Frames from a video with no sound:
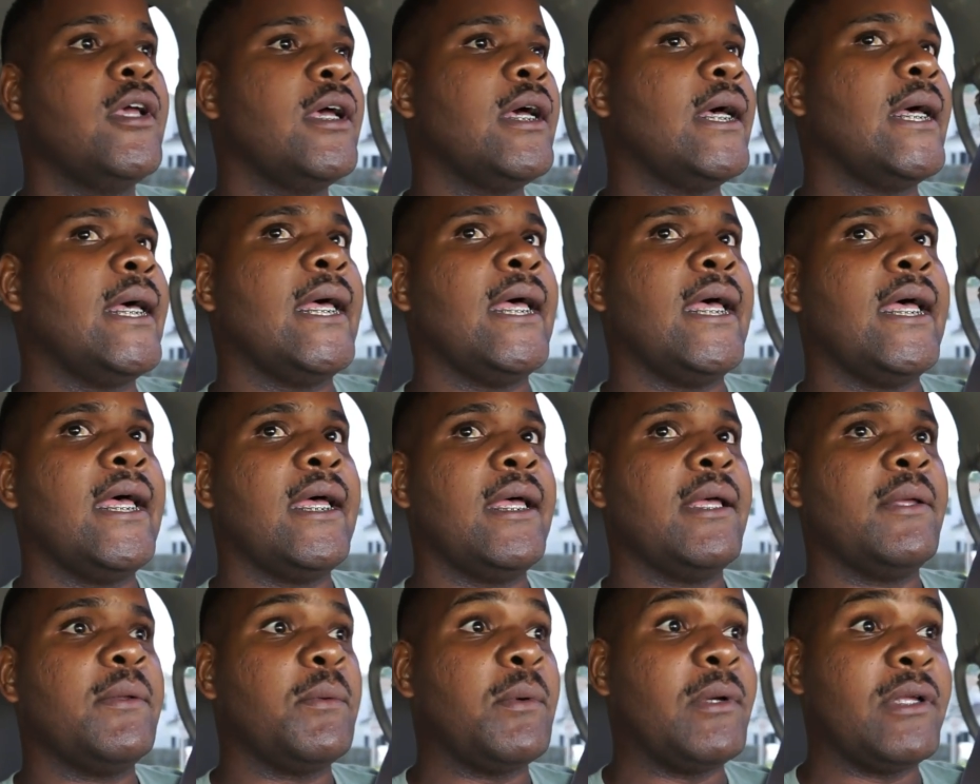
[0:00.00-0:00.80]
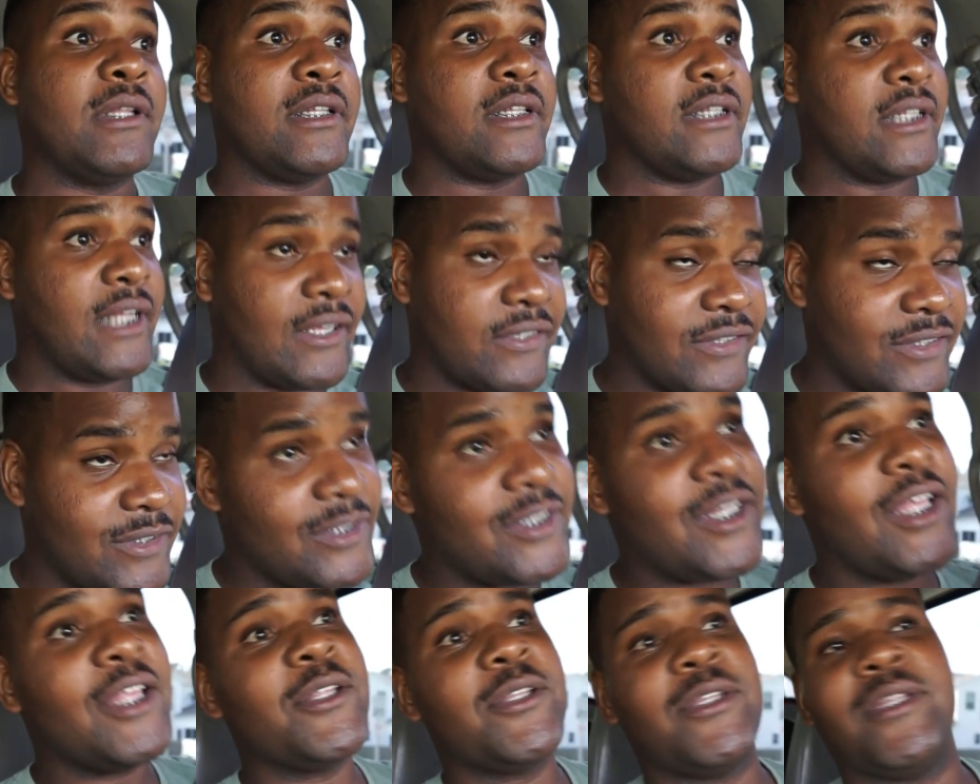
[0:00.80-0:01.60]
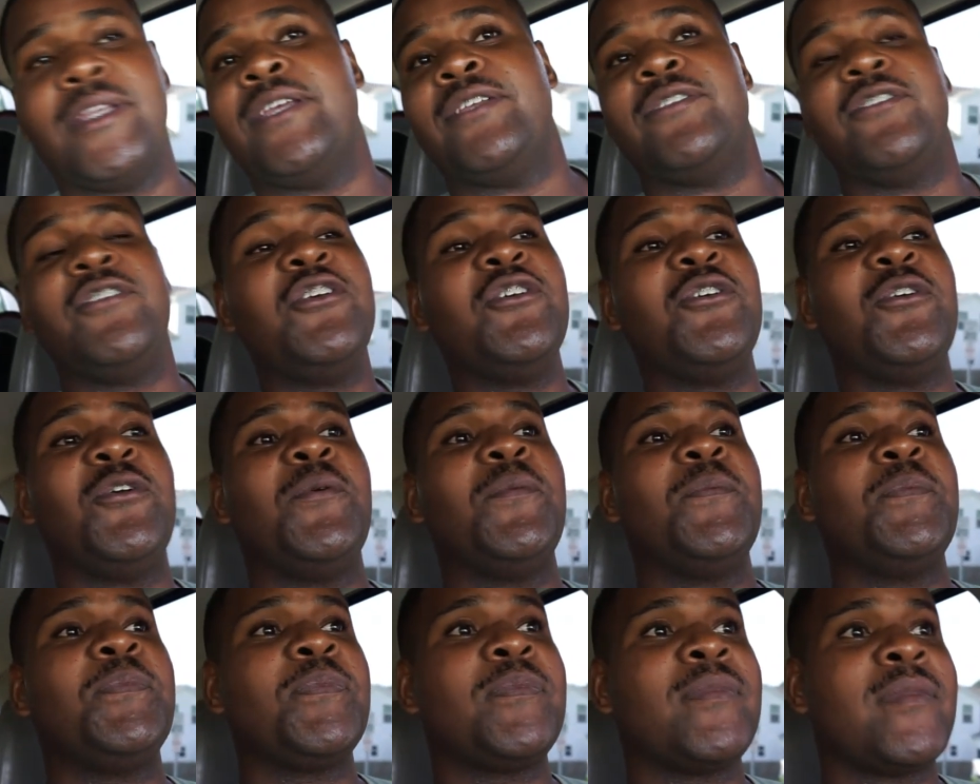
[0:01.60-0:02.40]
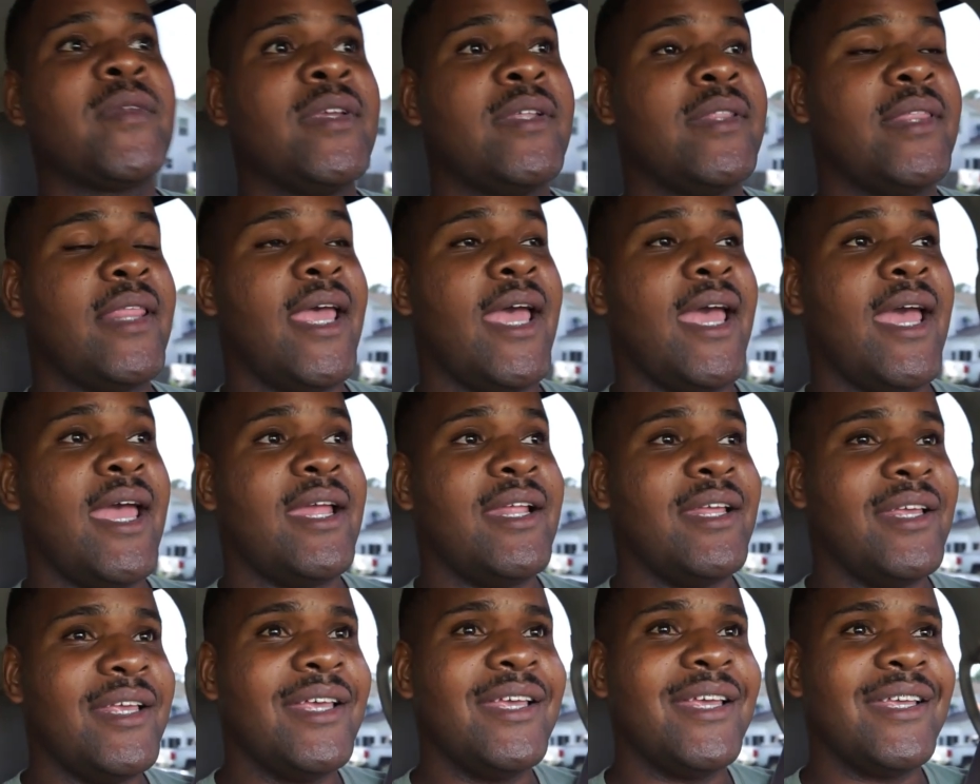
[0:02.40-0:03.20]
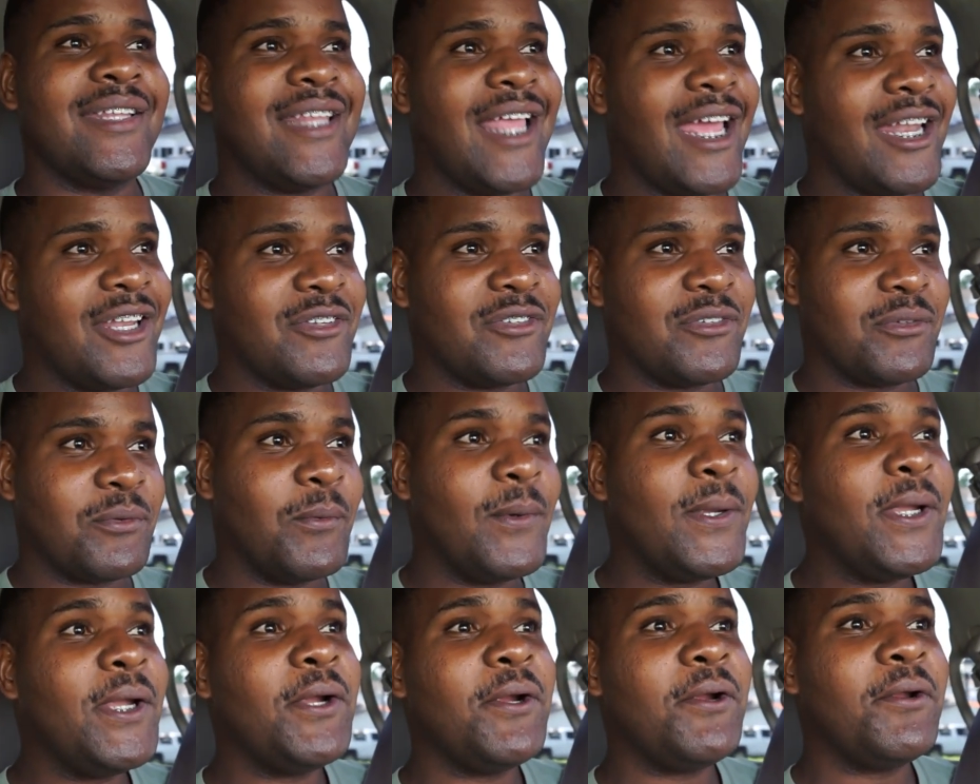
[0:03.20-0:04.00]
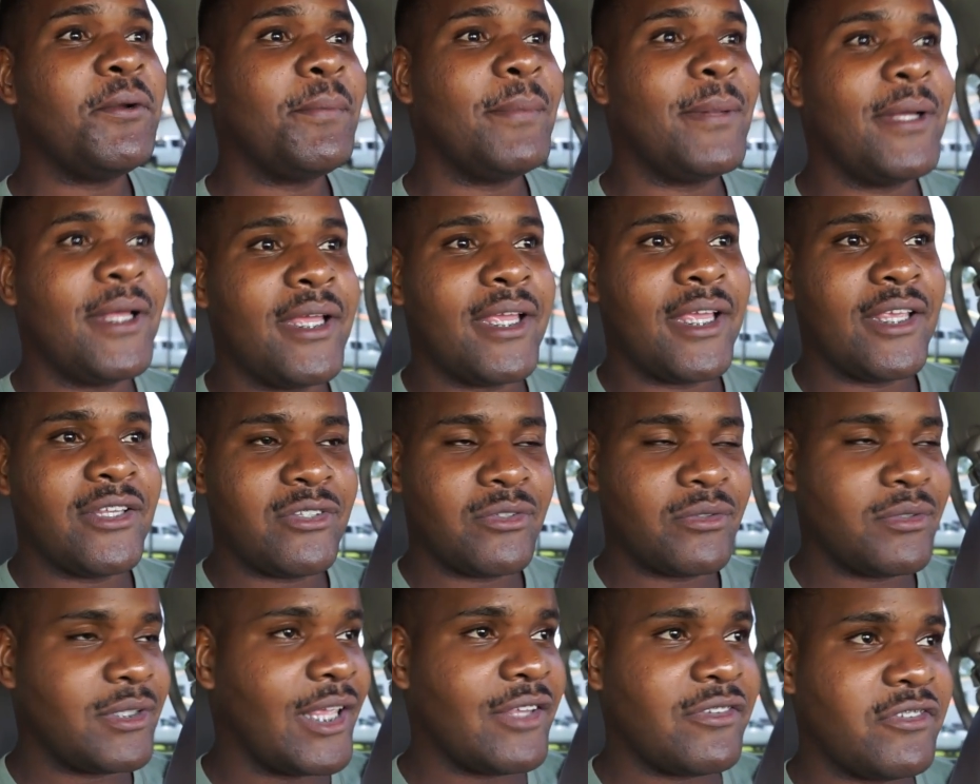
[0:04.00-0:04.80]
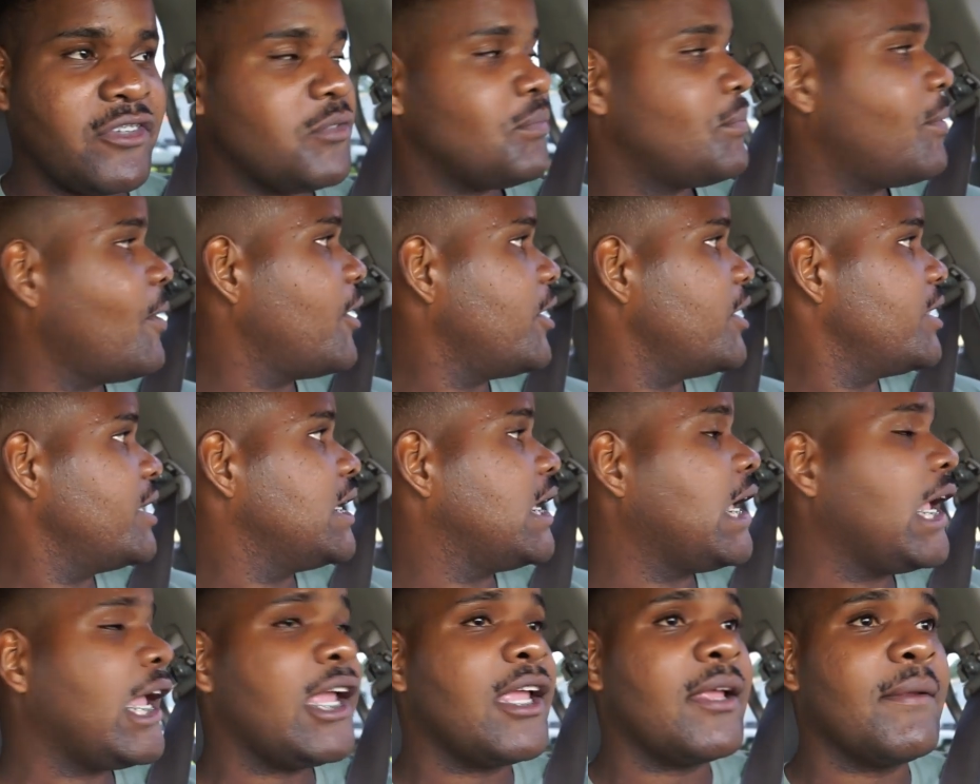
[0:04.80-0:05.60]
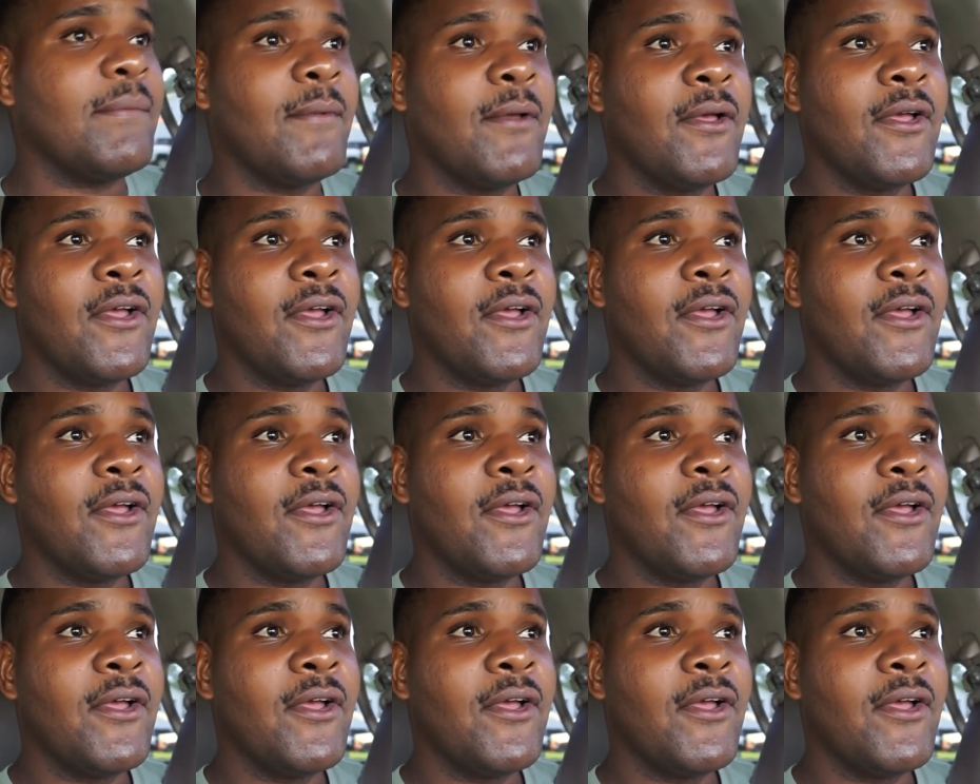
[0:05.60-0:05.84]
And that's another thing too, that is weird, but that's just part of the game.